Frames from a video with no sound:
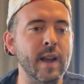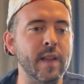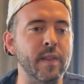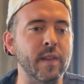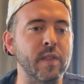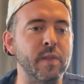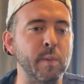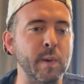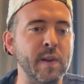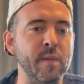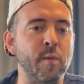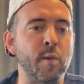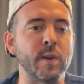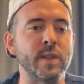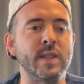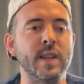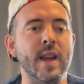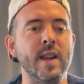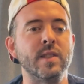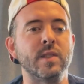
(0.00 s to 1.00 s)
The 3-4
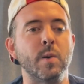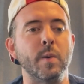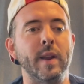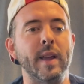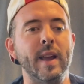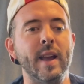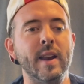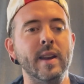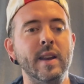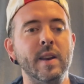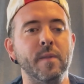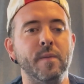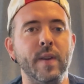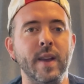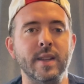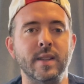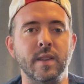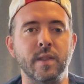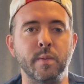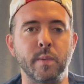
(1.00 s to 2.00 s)
Saints go to Indy to
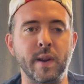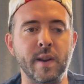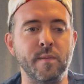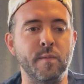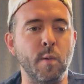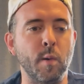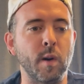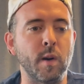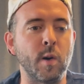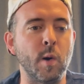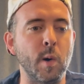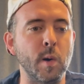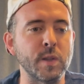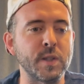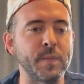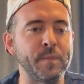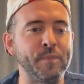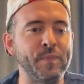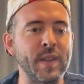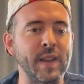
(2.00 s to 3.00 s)
face the 3-4
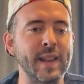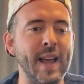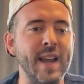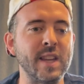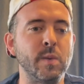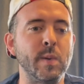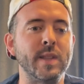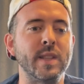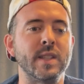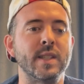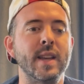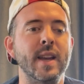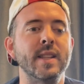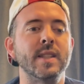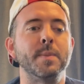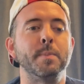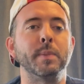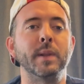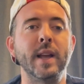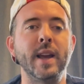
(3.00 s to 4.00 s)
Colts. Last week, the
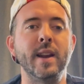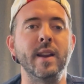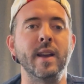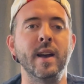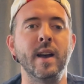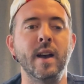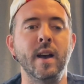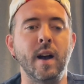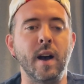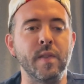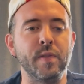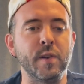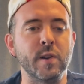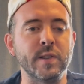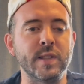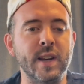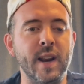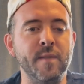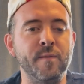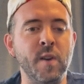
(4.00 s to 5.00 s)
Saints played on
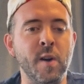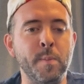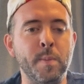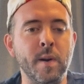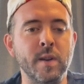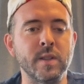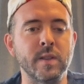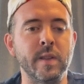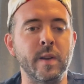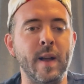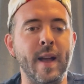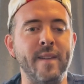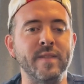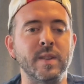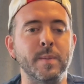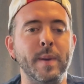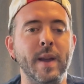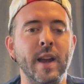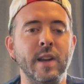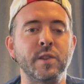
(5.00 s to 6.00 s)
Thursday Night Football, so they'll have
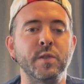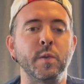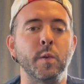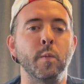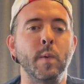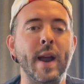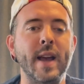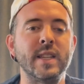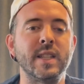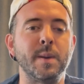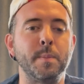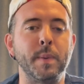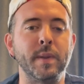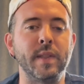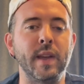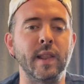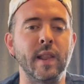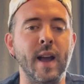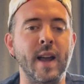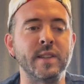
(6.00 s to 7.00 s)
some extra rest, but
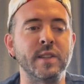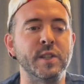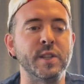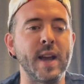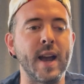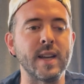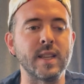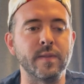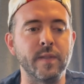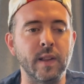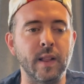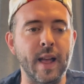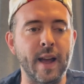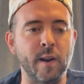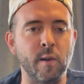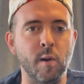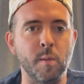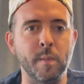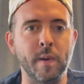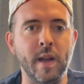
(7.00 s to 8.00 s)
they lost to Jacksonville at
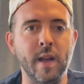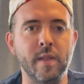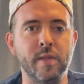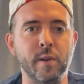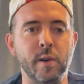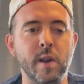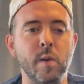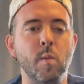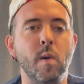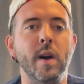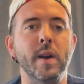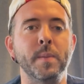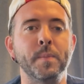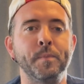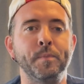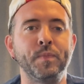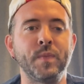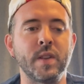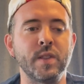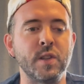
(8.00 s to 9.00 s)
home
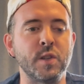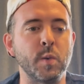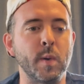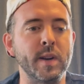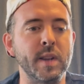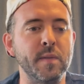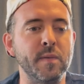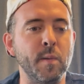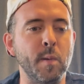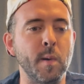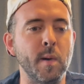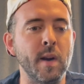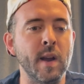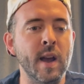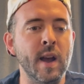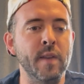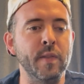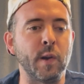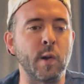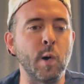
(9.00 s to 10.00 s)
31-24.
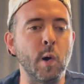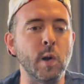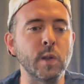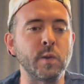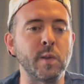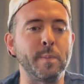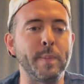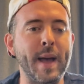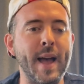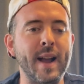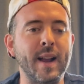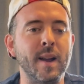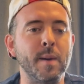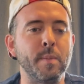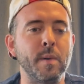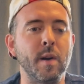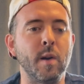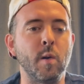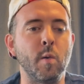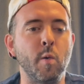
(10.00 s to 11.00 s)
The Colts, with backup
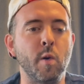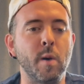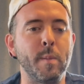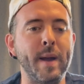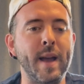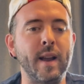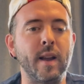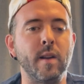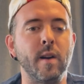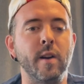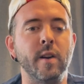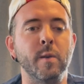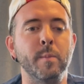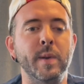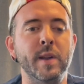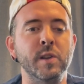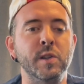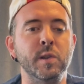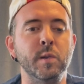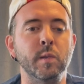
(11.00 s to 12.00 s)
quarterback Gardner
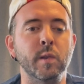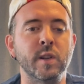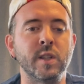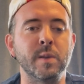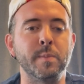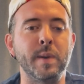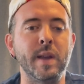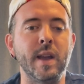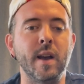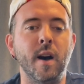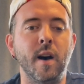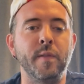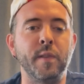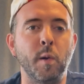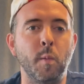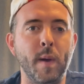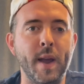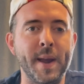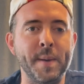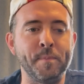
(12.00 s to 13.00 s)
Minshew, look to be on
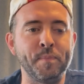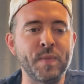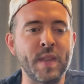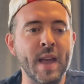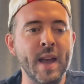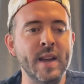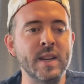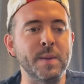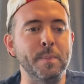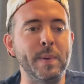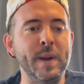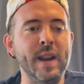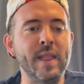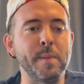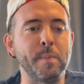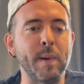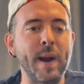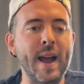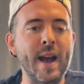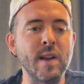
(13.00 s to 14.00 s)
their way to beating the
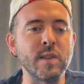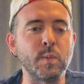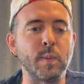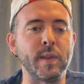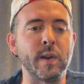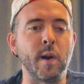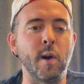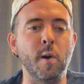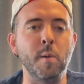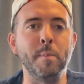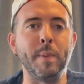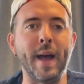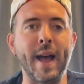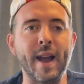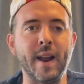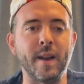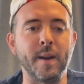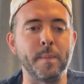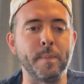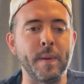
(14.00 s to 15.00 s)
Browns with their own
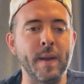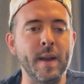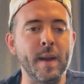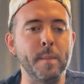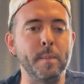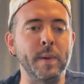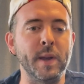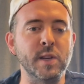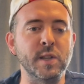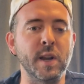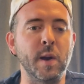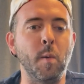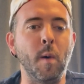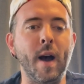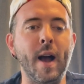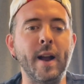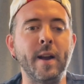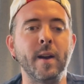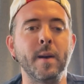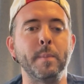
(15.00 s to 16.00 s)
backup, PJ
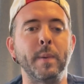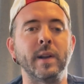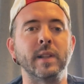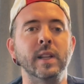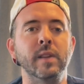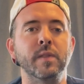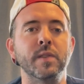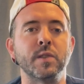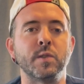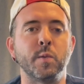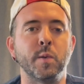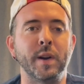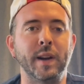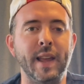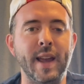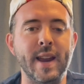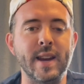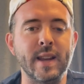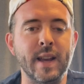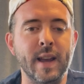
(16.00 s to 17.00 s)
Walker, but Cleveland scored
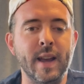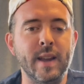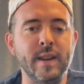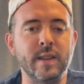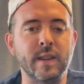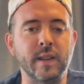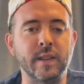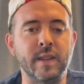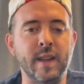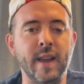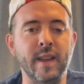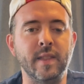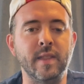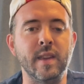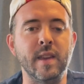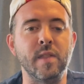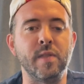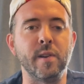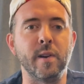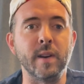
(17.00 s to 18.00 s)
late to take
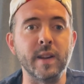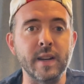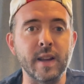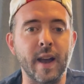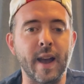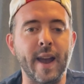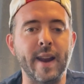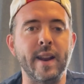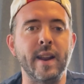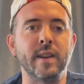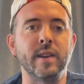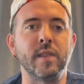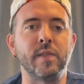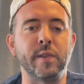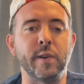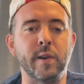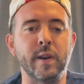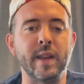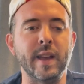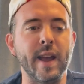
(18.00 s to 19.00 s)
the
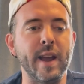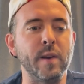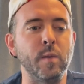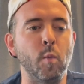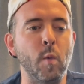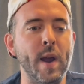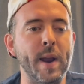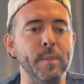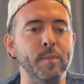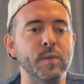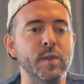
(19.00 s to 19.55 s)
39-38 win.